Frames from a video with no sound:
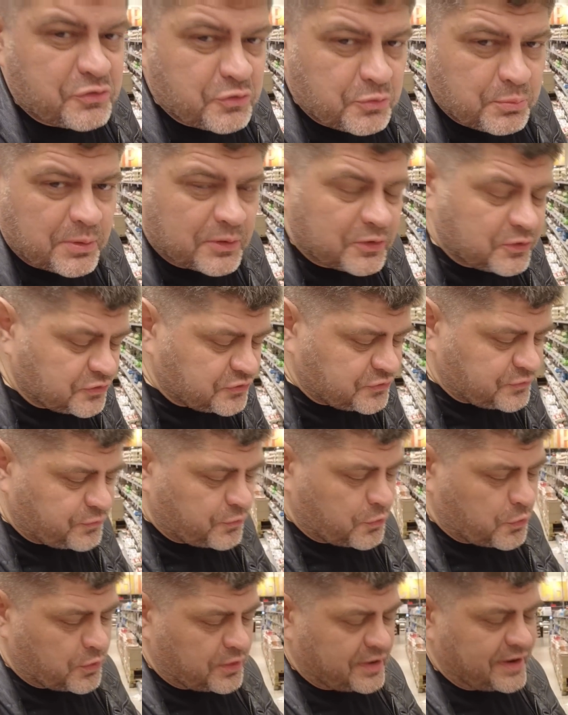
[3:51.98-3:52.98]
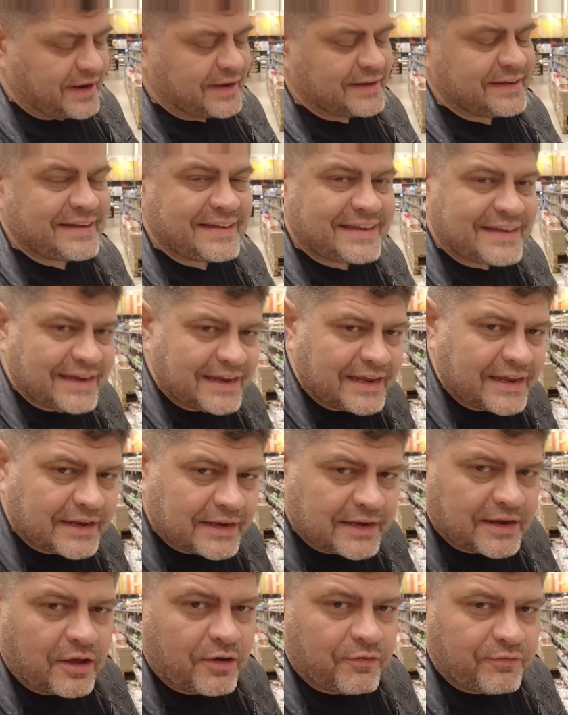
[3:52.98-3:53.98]
rubles for a
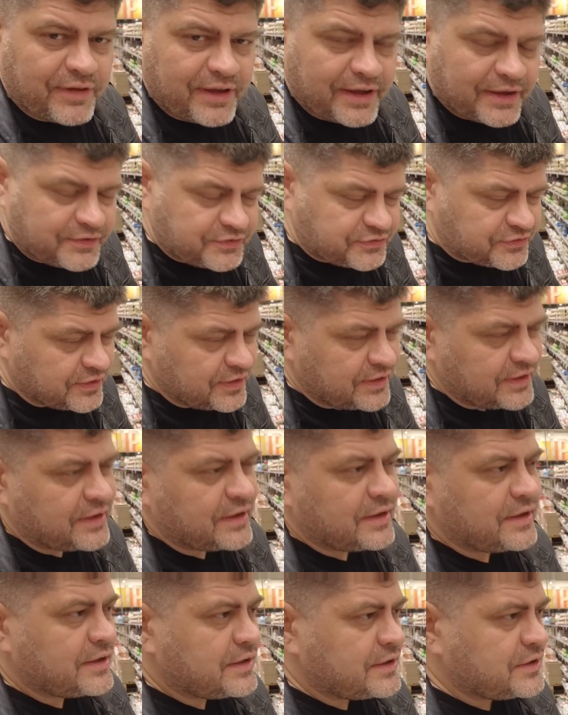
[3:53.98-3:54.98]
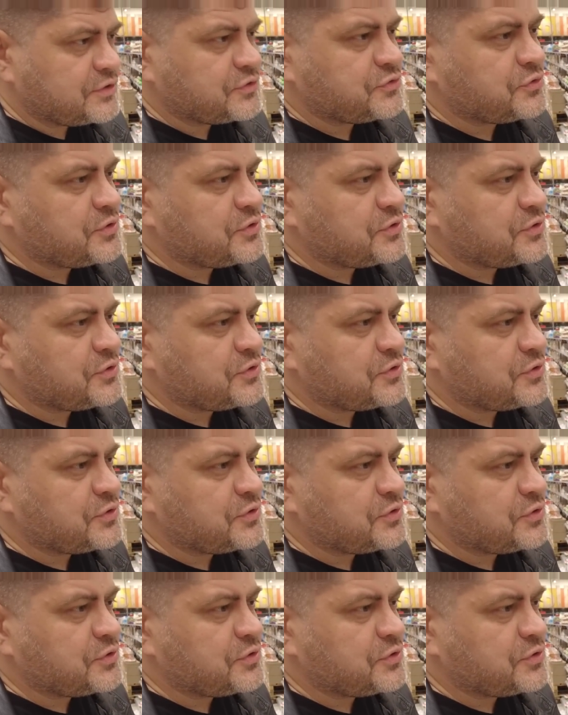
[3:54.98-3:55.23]
10 of eggs is